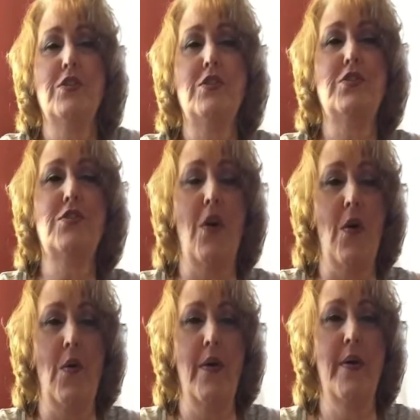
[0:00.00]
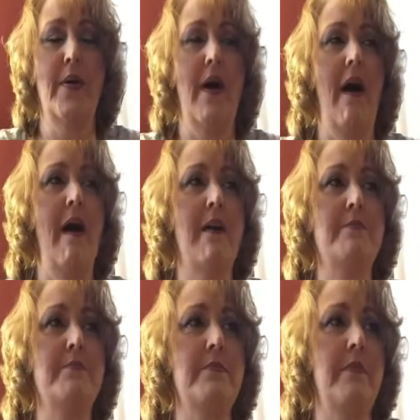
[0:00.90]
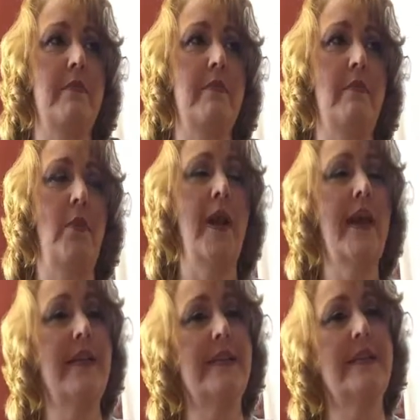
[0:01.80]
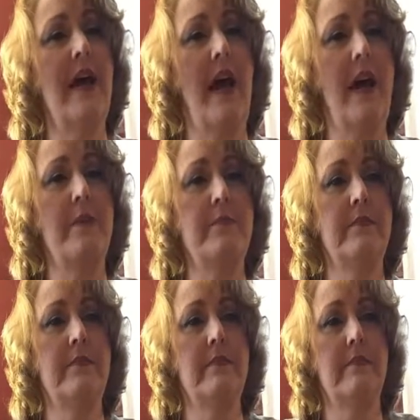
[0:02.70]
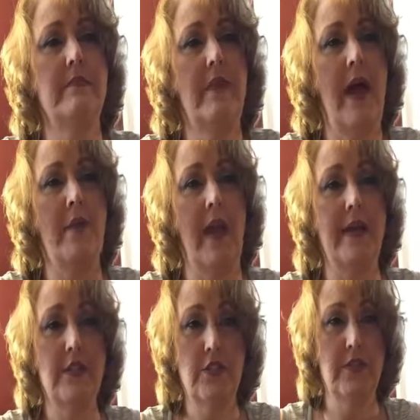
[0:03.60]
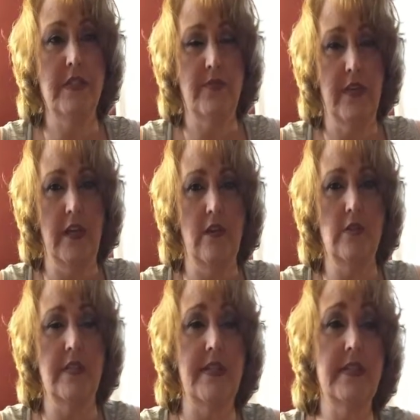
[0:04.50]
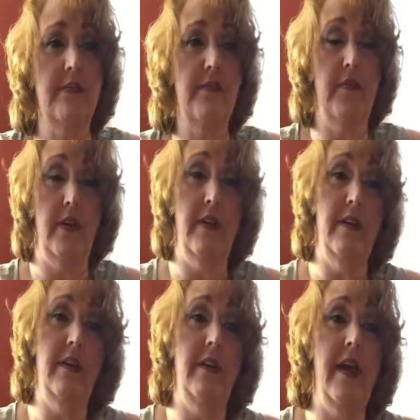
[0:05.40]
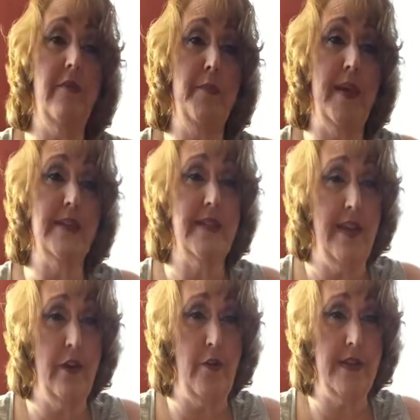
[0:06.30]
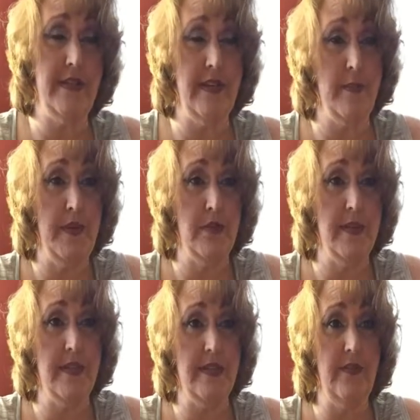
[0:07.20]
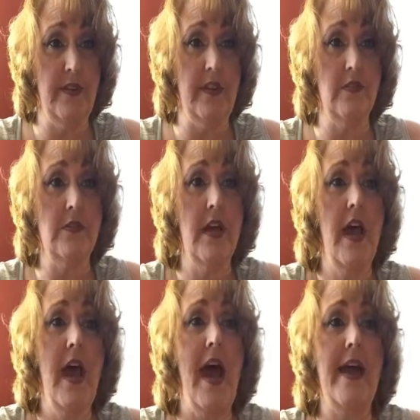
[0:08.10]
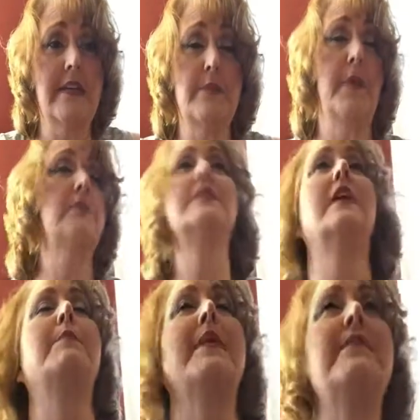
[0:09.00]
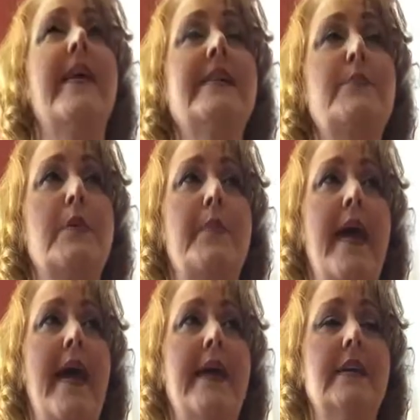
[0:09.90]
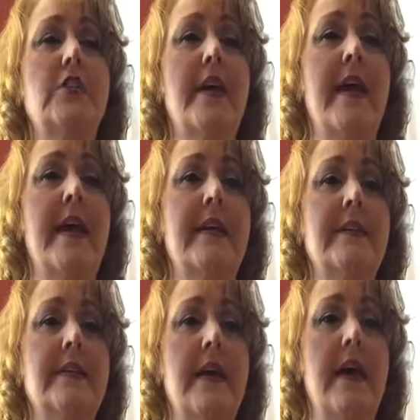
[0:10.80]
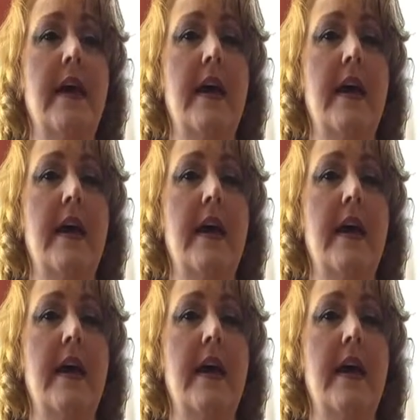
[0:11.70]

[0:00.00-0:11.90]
So when I get the time, I would like to do these videos. That's if everybody is interested in me doing these videos. I did post it on my Facebook page, and